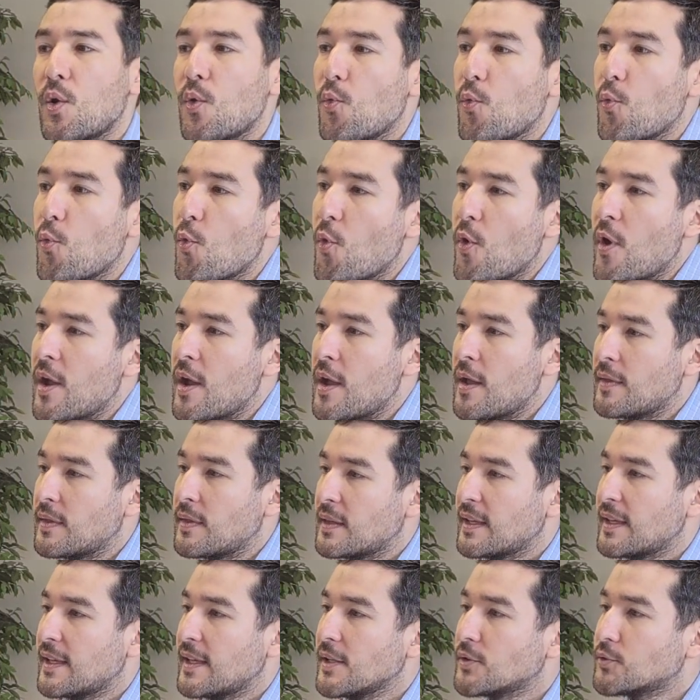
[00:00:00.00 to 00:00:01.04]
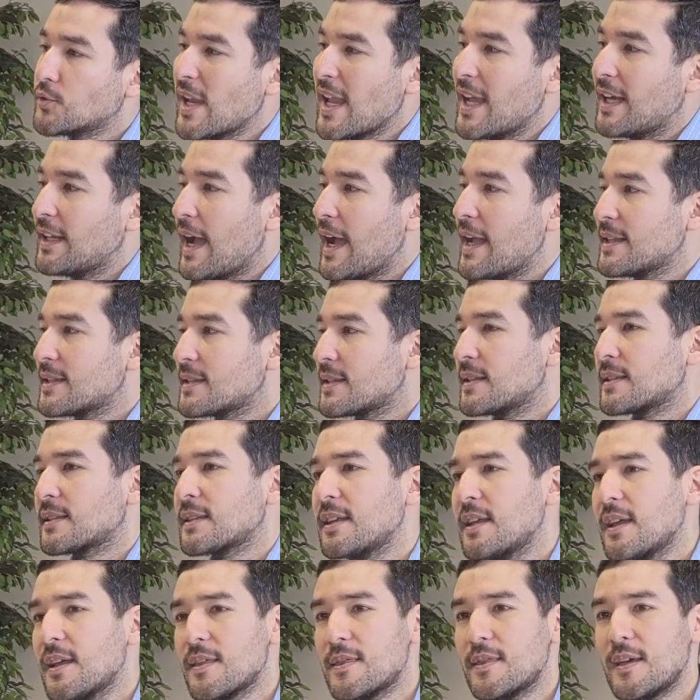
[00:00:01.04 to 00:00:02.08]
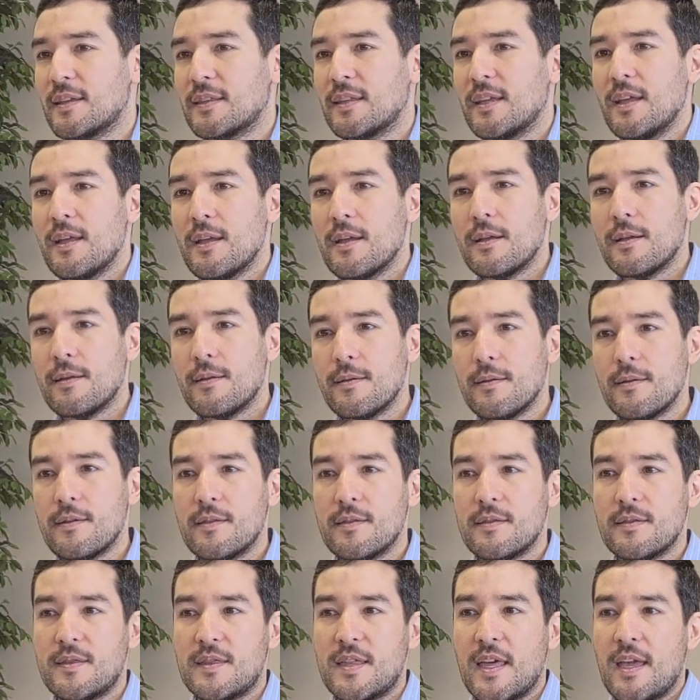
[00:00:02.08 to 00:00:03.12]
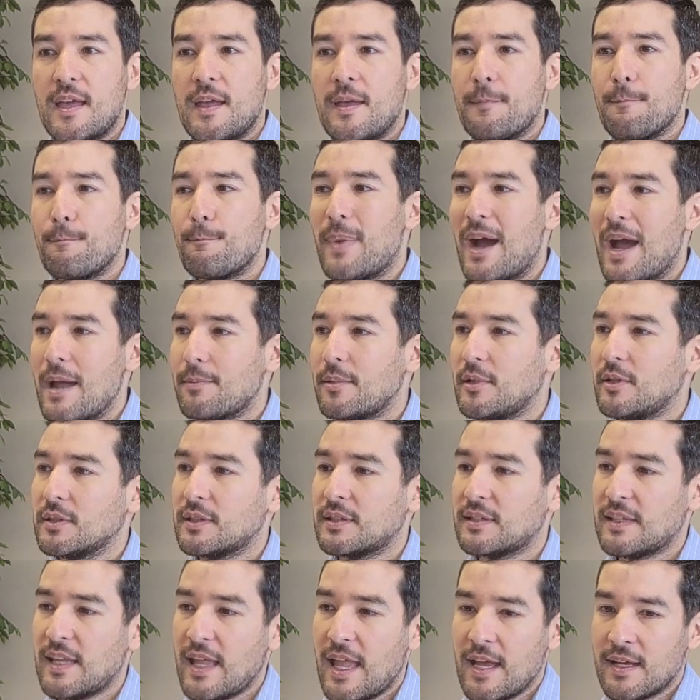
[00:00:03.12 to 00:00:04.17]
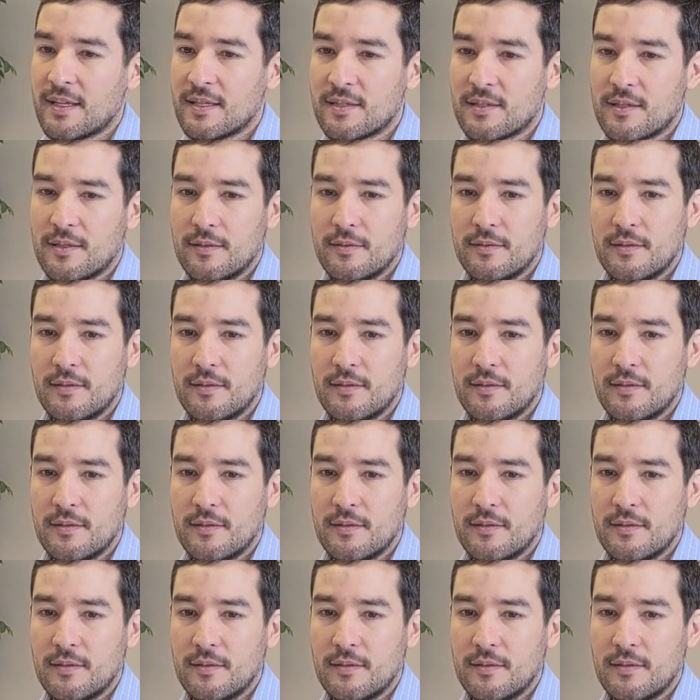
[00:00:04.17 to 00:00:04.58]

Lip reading: when he realizes that the Bible text